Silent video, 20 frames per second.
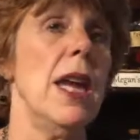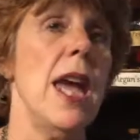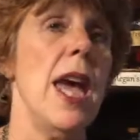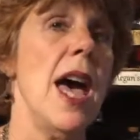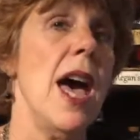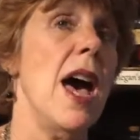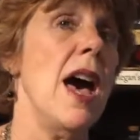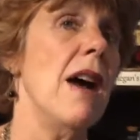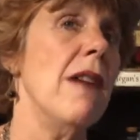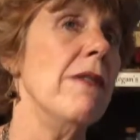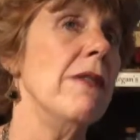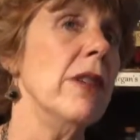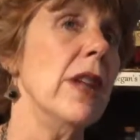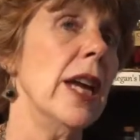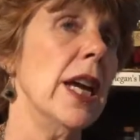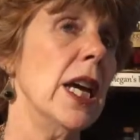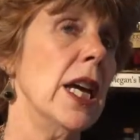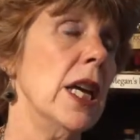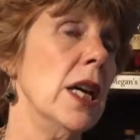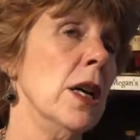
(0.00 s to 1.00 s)
have
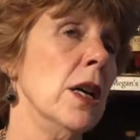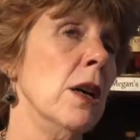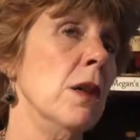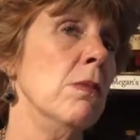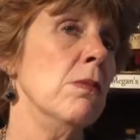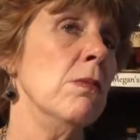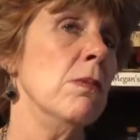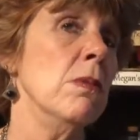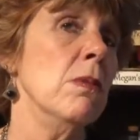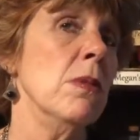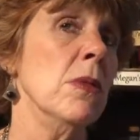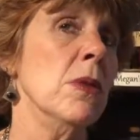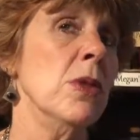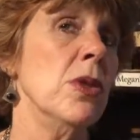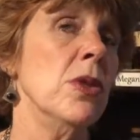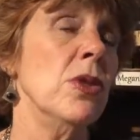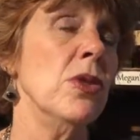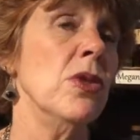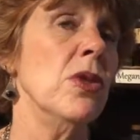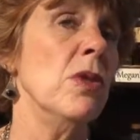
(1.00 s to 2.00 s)

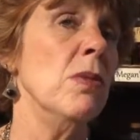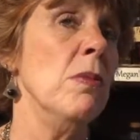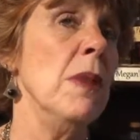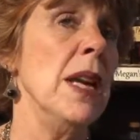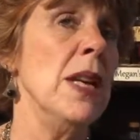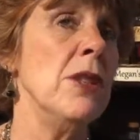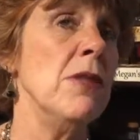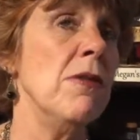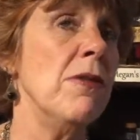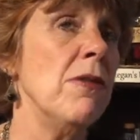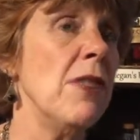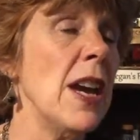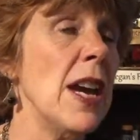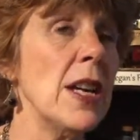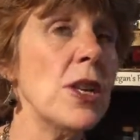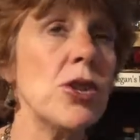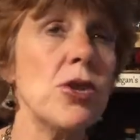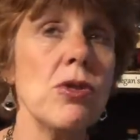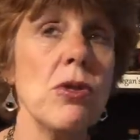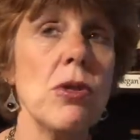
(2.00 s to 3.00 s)
a
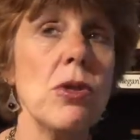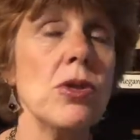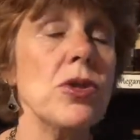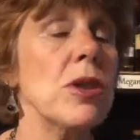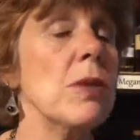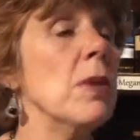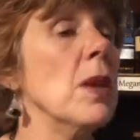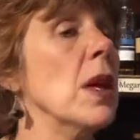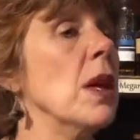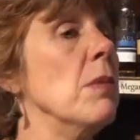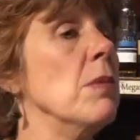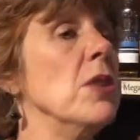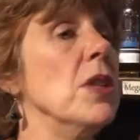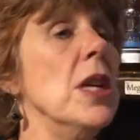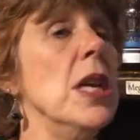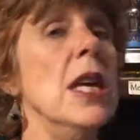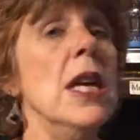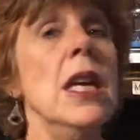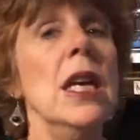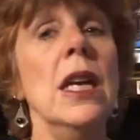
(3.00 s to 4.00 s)
manufacturer or something comes
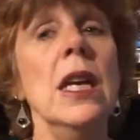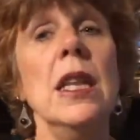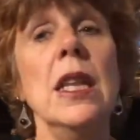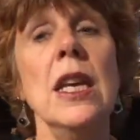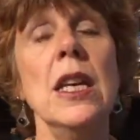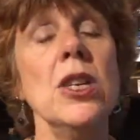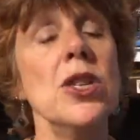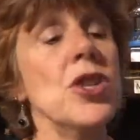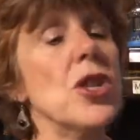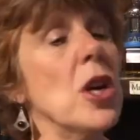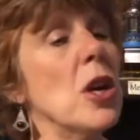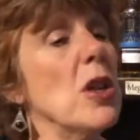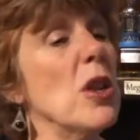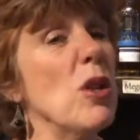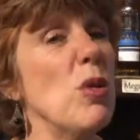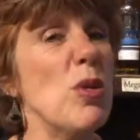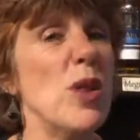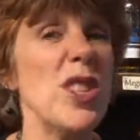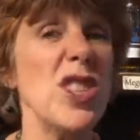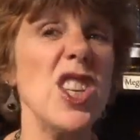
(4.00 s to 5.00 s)
in and they share
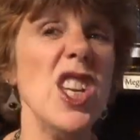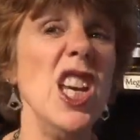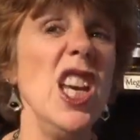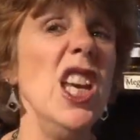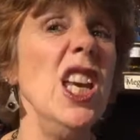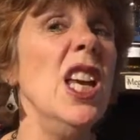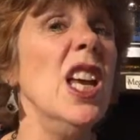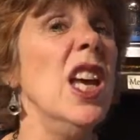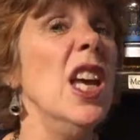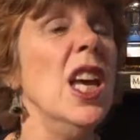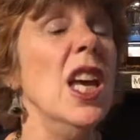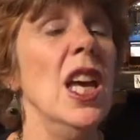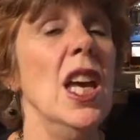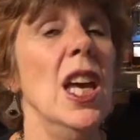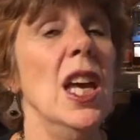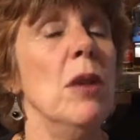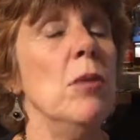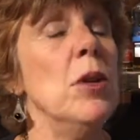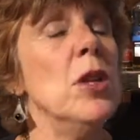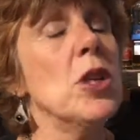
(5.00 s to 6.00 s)
their whiskey,
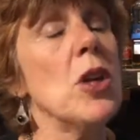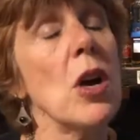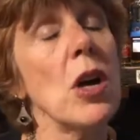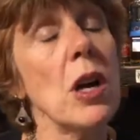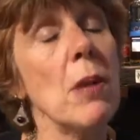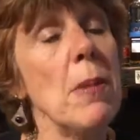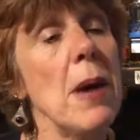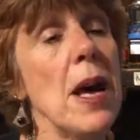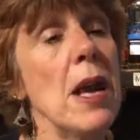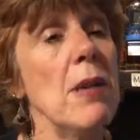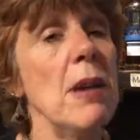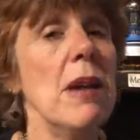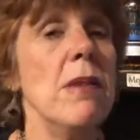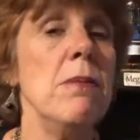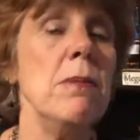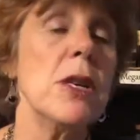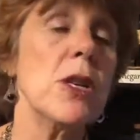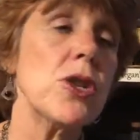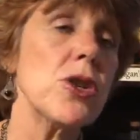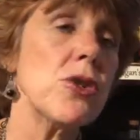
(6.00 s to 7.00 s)
and we talk about it. We have
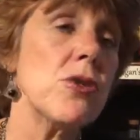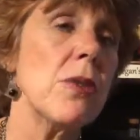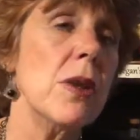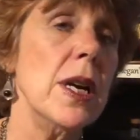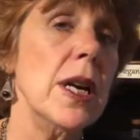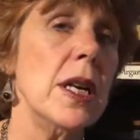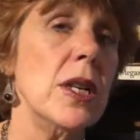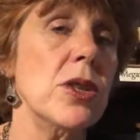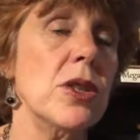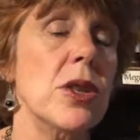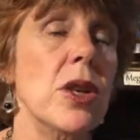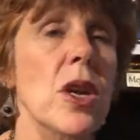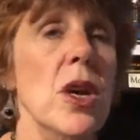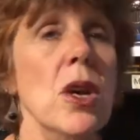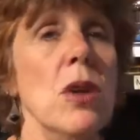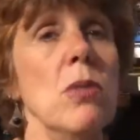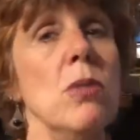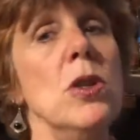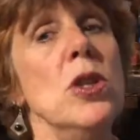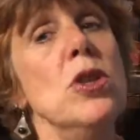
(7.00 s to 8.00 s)
mixed drinks.
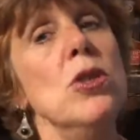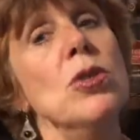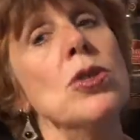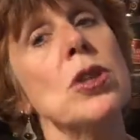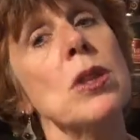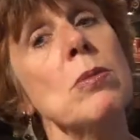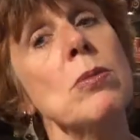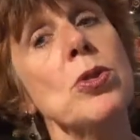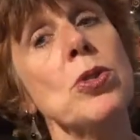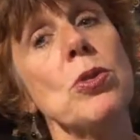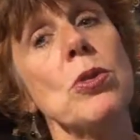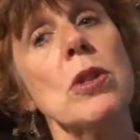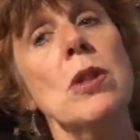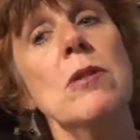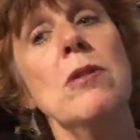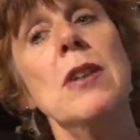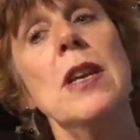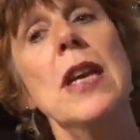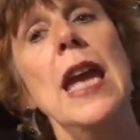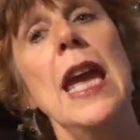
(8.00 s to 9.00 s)
We do some sort
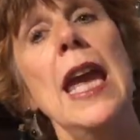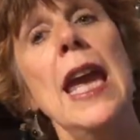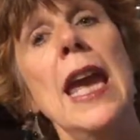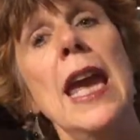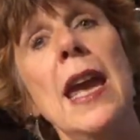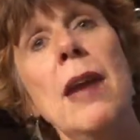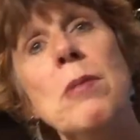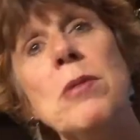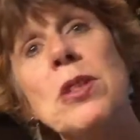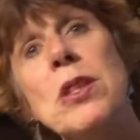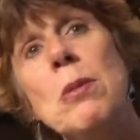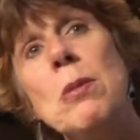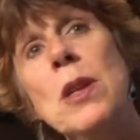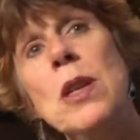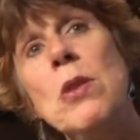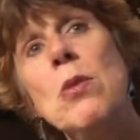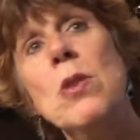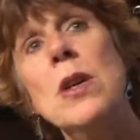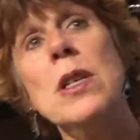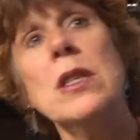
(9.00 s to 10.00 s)
of game.
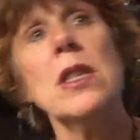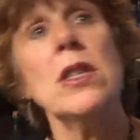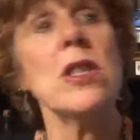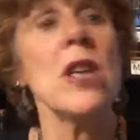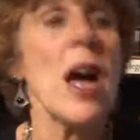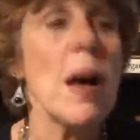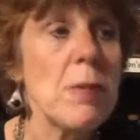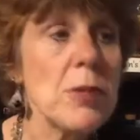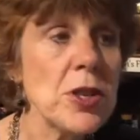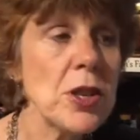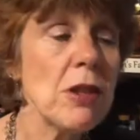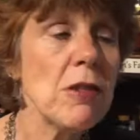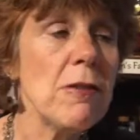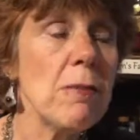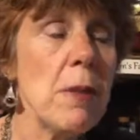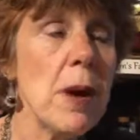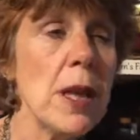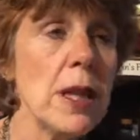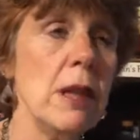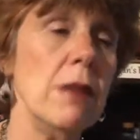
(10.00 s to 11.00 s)
Somebody wins a top shelf
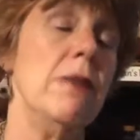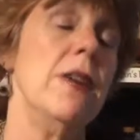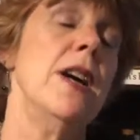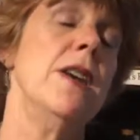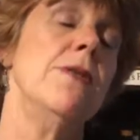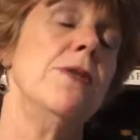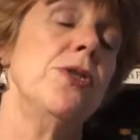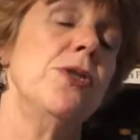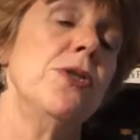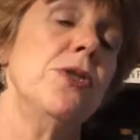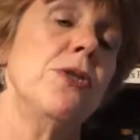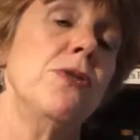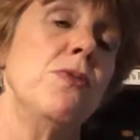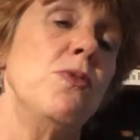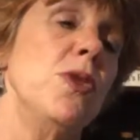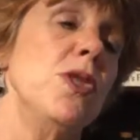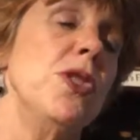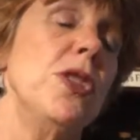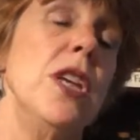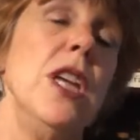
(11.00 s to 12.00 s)
bottle of Irish
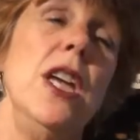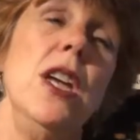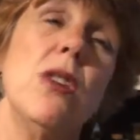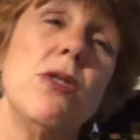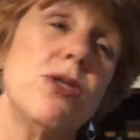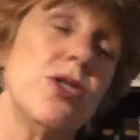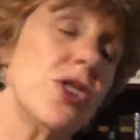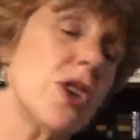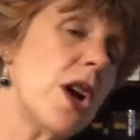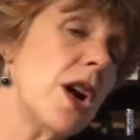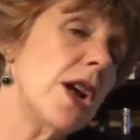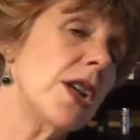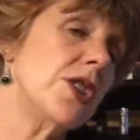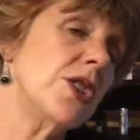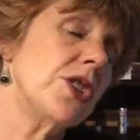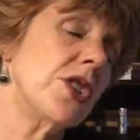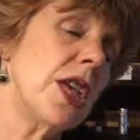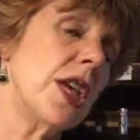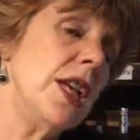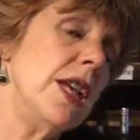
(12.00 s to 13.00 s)
whiskey or
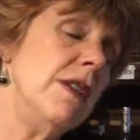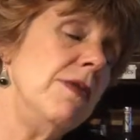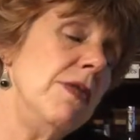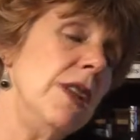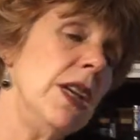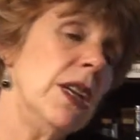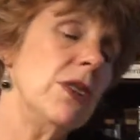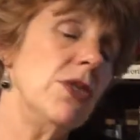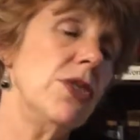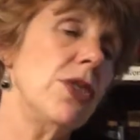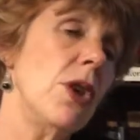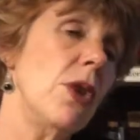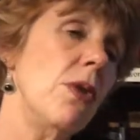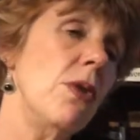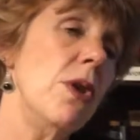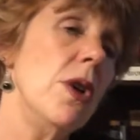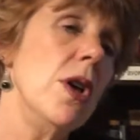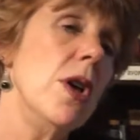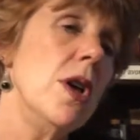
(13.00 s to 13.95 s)
scotch that evening. So,